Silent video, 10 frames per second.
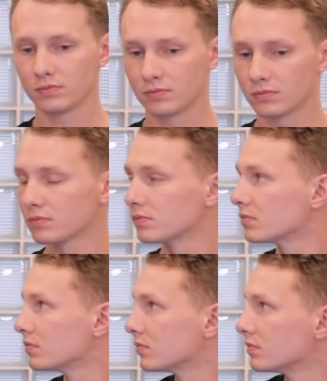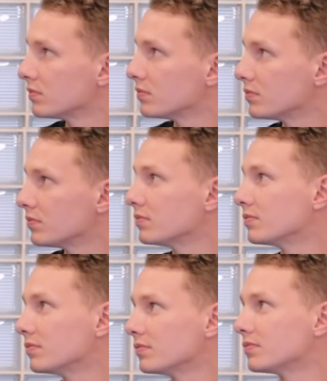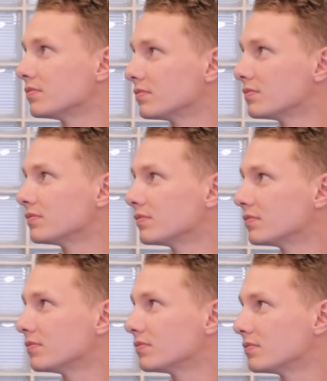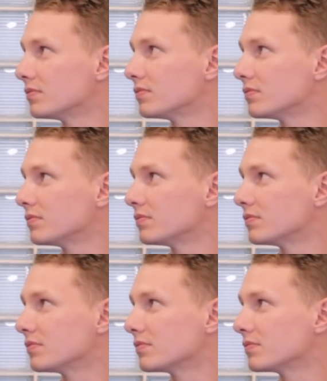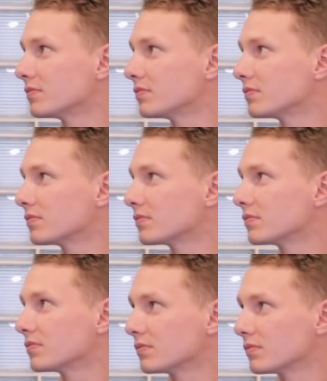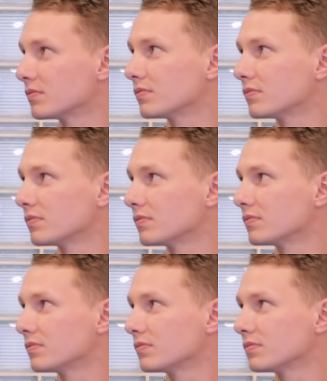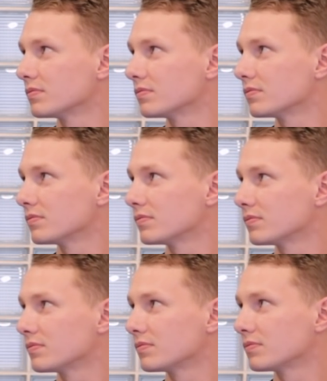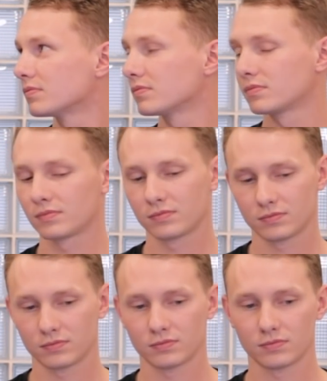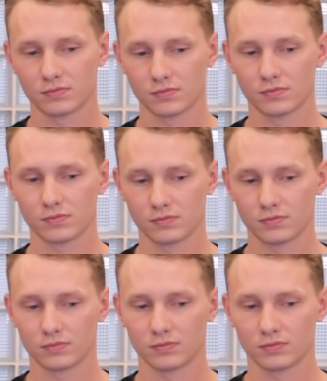[no speech]